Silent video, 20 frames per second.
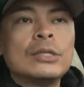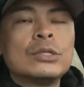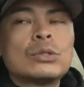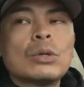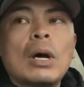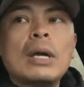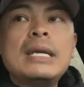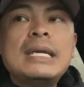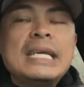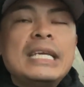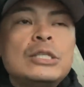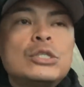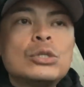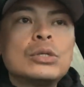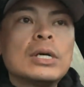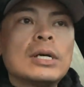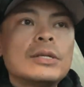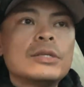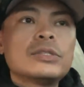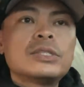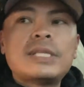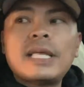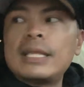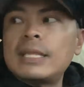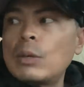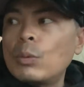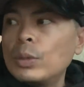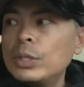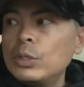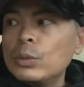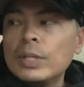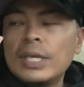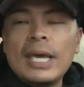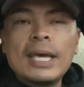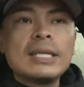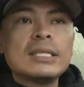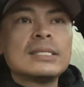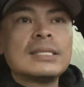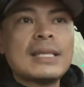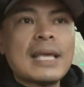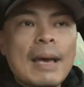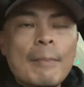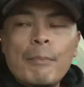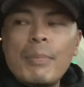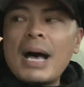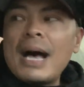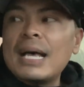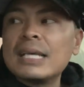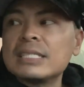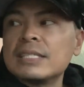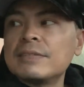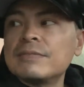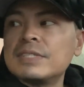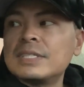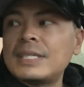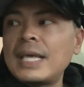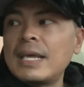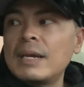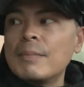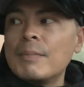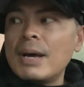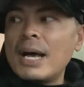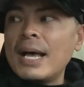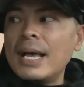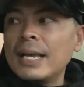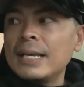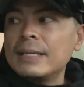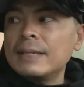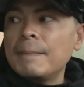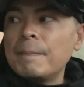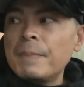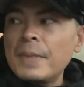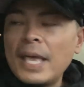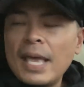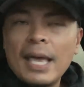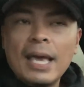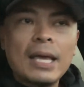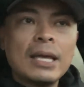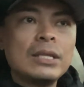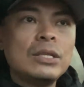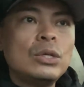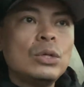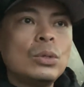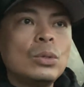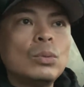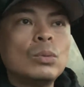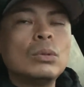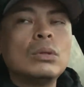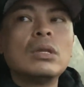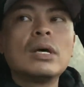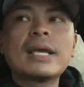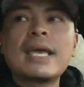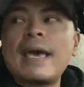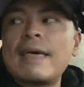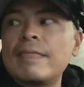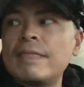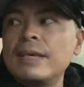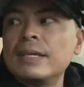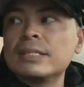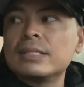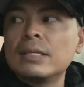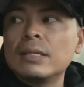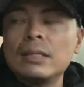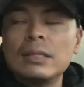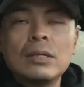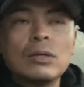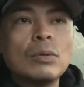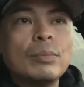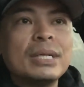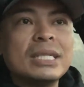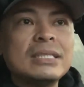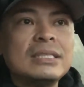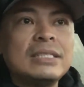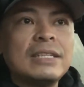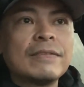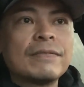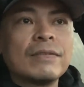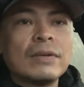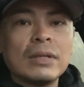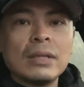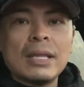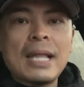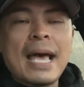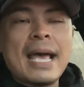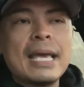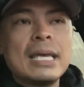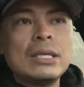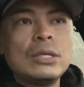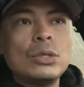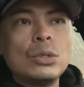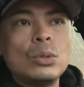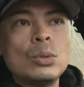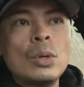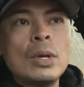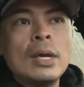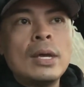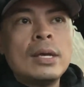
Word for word: So I need you to understand that when you get into that positive state of mind and you look at things in a little bit different light, you